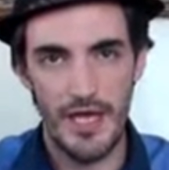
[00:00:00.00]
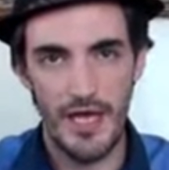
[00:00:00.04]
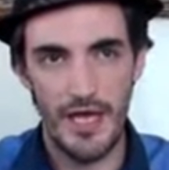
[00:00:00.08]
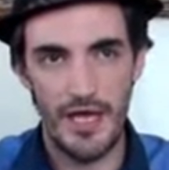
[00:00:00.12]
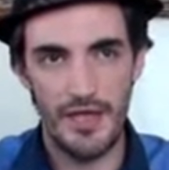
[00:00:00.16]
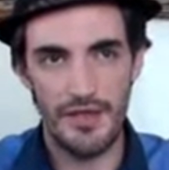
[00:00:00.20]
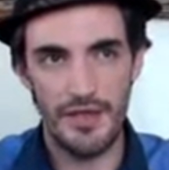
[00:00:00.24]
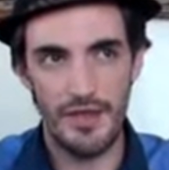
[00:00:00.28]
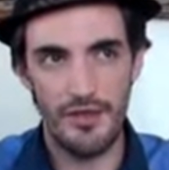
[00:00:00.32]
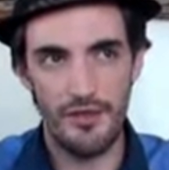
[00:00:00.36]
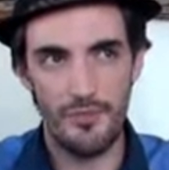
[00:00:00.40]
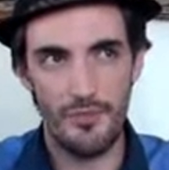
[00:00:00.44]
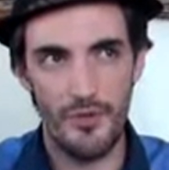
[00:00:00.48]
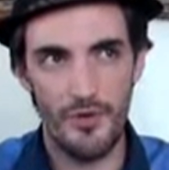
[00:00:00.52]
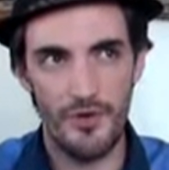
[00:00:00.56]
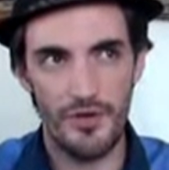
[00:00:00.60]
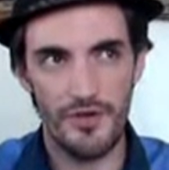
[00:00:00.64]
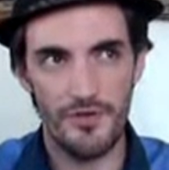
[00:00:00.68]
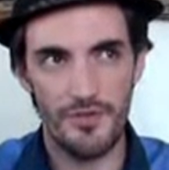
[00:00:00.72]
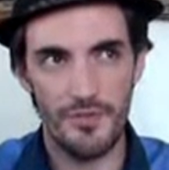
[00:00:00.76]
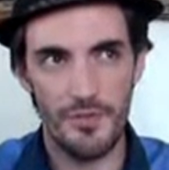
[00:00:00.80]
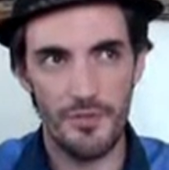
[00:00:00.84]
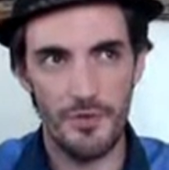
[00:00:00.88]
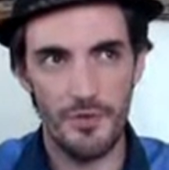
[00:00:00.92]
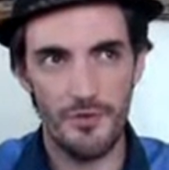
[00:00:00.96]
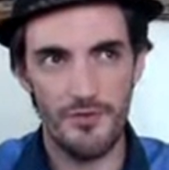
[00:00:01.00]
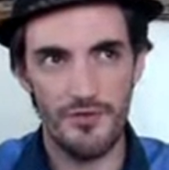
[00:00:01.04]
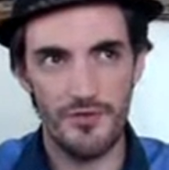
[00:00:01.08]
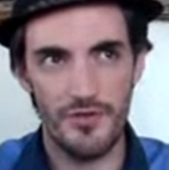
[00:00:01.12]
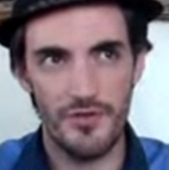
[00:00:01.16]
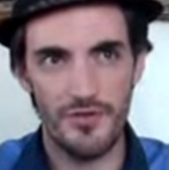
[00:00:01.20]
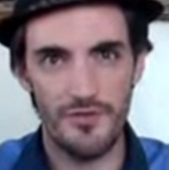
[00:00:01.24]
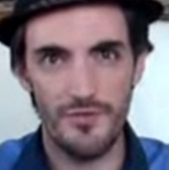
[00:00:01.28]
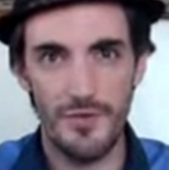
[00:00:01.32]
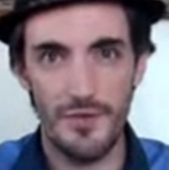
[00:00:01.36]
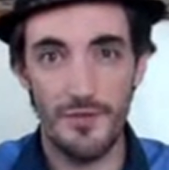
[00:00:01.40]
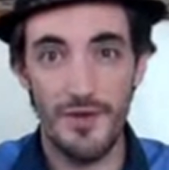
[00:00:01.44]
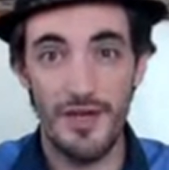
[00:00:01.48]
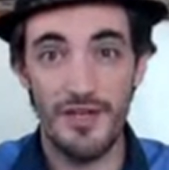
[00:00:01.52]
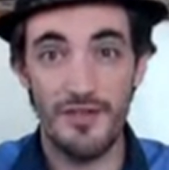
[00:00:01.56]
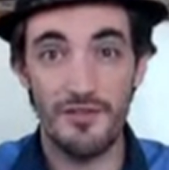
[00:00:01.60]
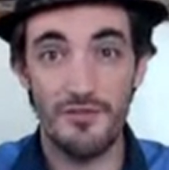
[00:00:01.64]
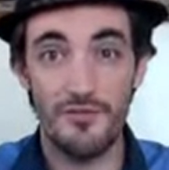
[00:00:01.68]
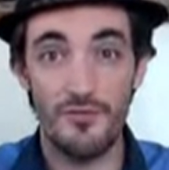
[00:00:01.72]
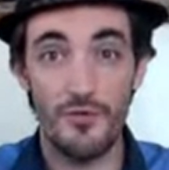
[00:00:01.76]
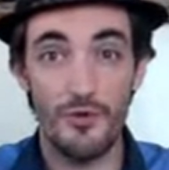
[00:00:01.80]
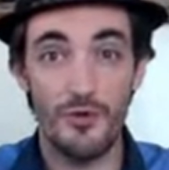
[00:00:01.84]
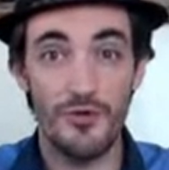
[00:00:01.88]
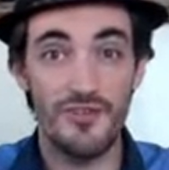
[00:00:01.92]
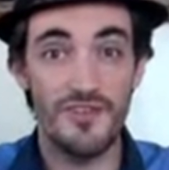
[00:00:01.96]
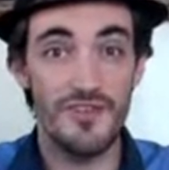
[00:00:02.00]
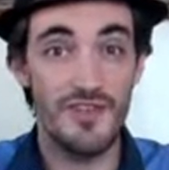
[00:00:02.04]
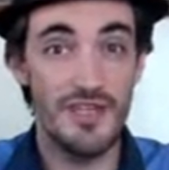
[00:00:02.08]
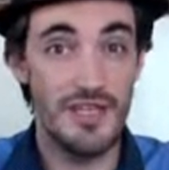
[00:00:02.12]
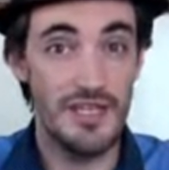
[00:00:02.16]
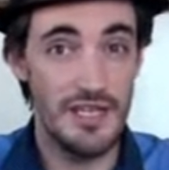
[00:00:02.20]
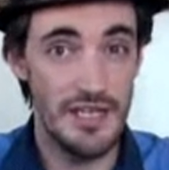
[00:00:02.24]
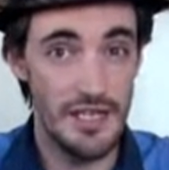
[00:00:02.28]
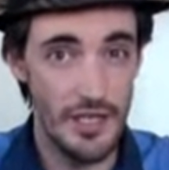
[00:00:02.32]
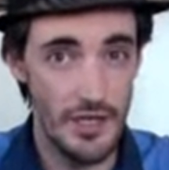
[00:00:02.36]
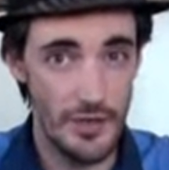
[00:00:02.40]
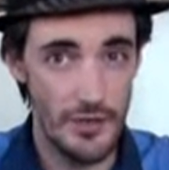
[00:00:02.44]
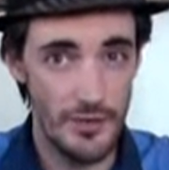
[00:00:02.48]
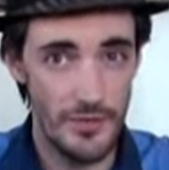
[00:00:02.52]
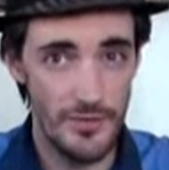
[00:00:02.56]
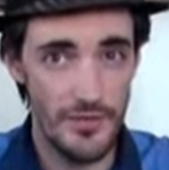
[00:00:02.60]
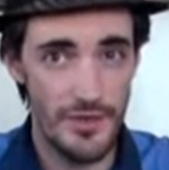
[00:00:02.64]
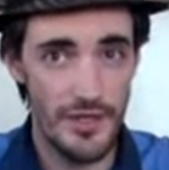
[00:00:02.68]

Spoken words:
The other part people always ask me about is, of course, the ego.